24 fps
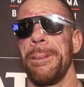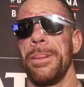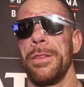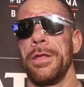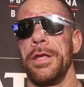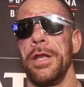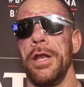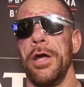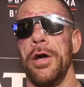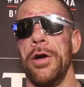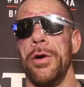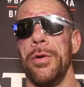
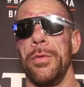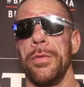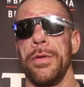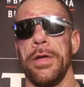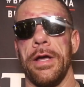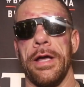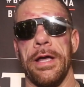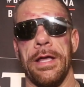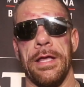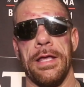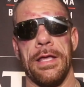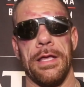You know,
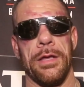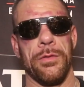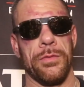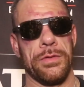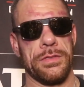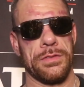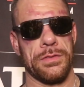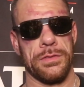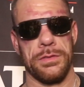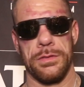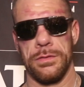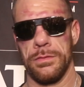
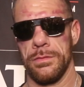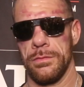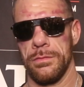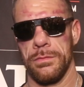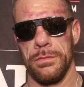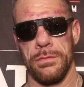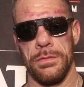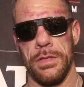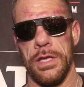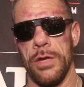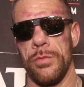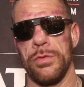
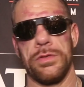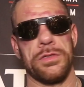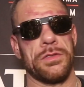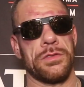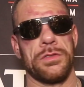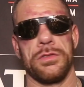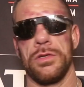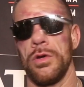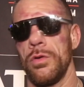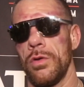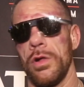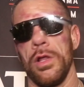it was
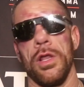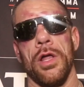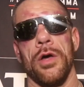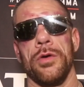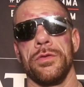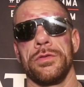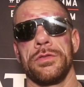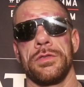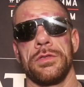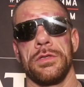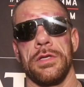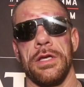so
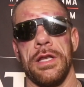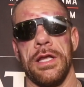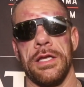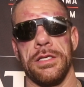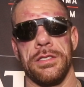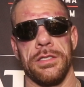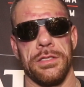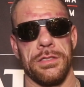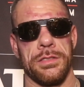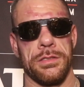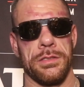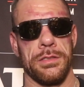close, and I
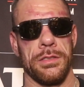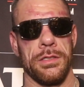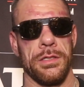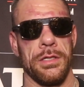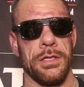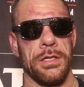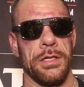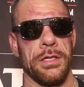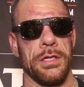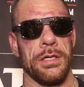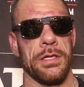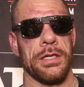just
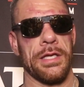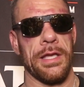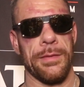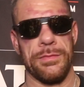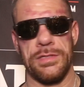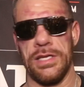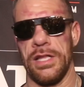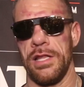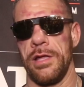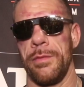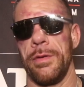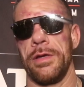kept
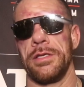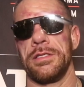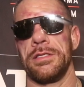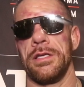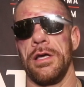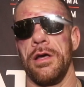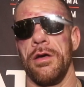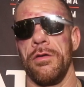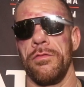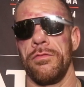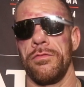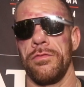telling
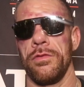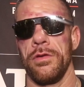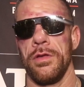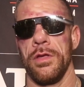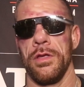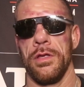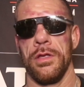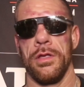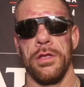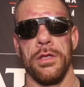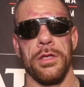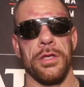myself,
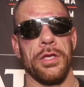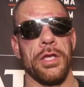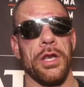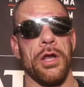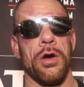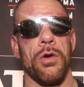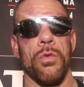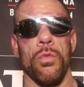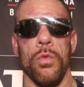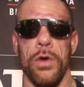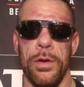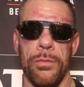you
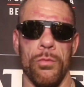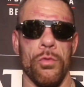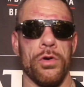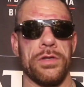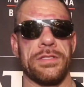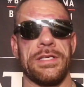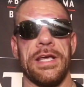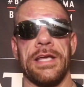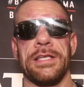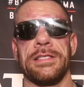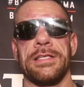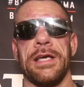know, one more
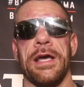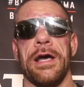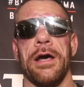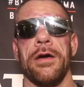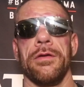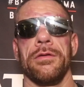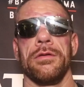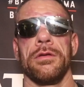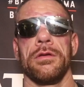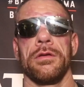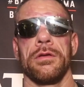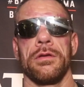
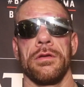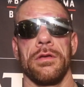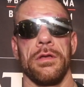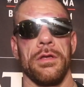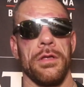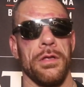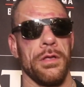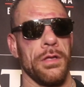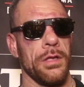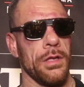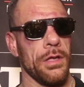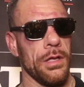takedown.
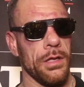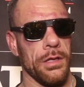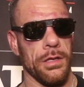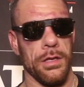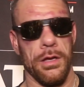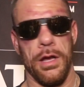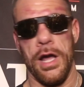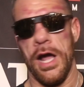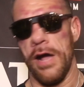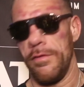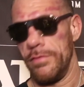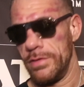
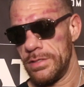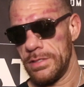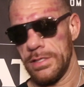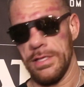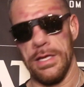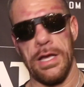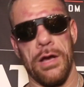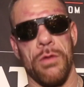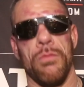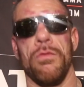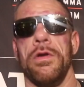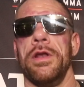
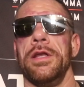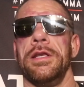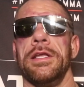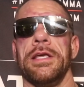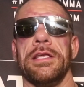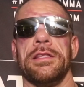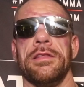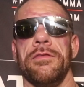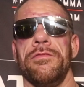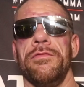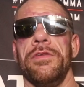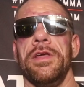Obviously, I wanted to
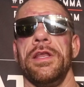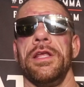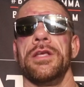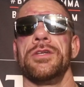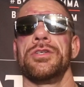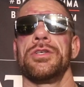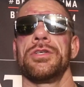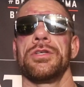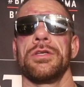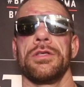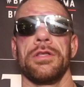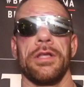get the
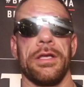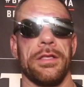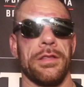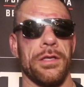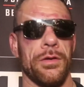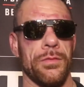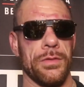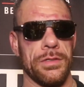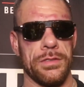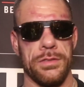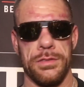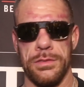finish. Like,
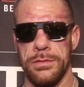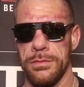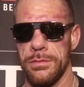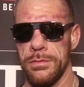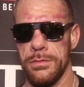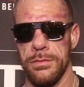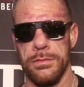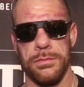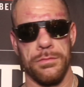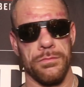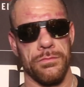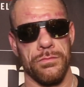there was
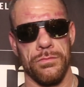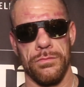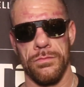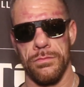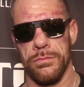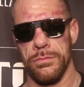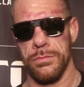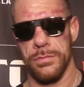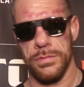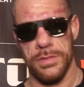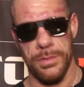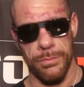
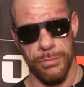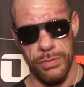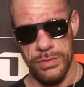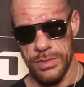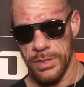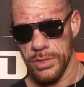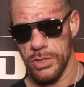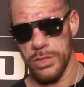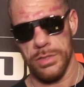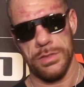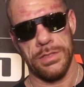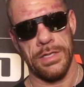some
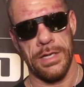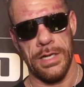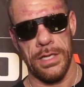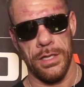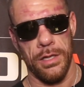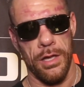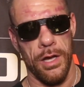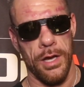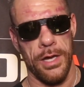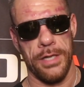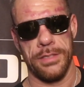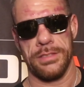positions that I
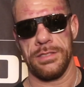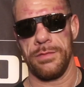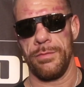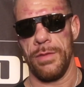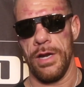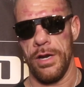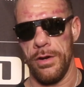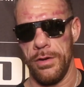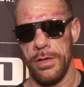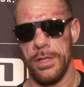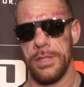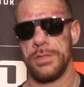lost, some
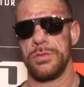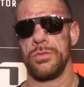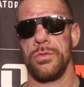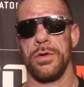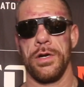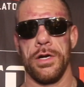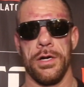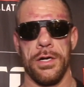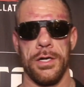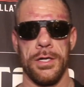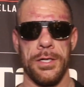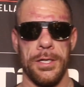areas
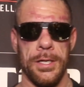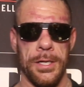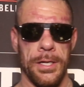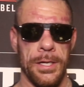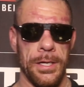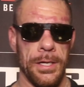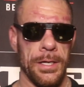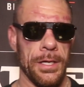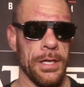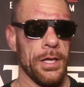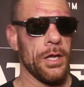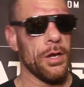where
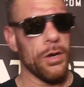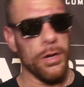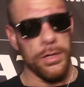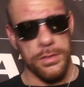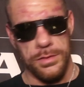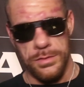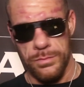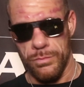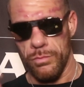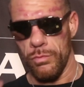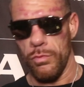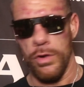
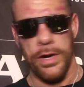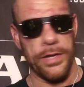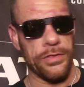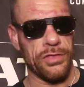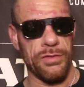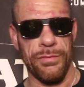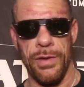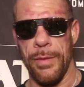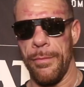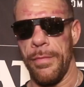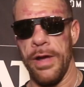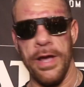it's running
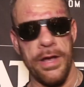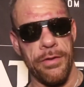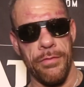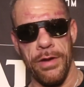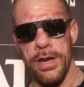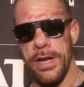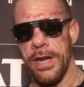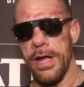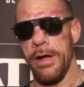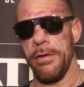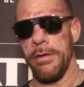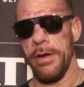through my mind
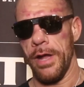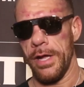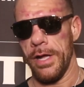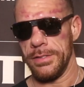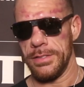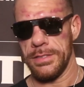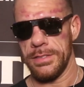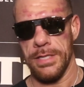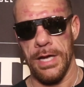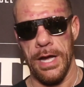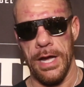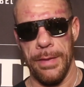right now
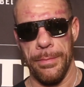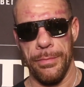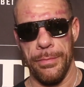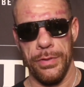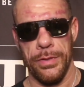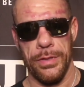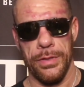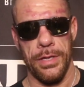nonstop.